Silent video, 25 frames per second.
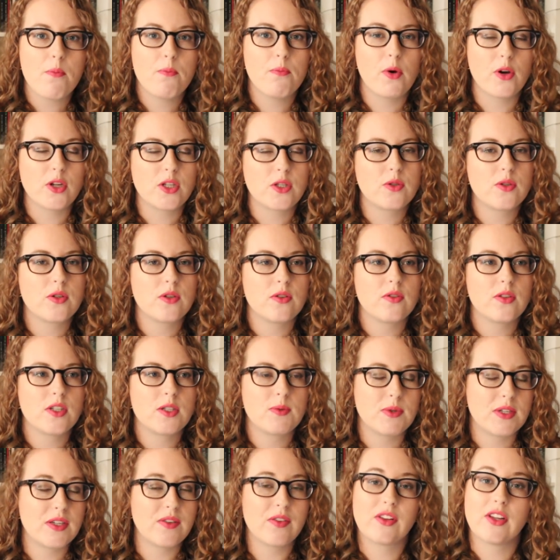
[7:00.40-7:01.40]
most
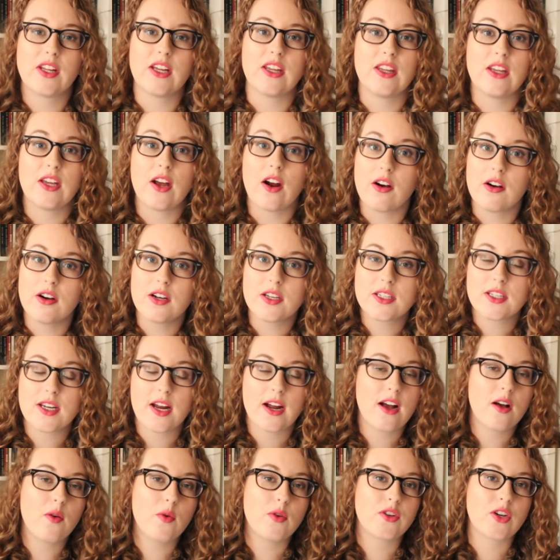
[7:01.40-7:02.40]
specifically the art
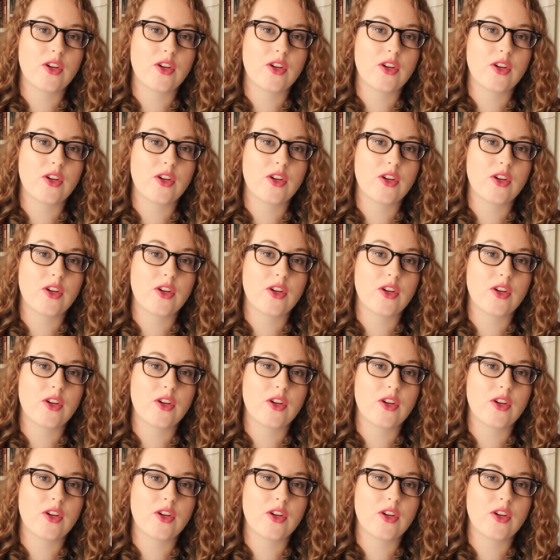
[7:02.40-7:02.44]
style,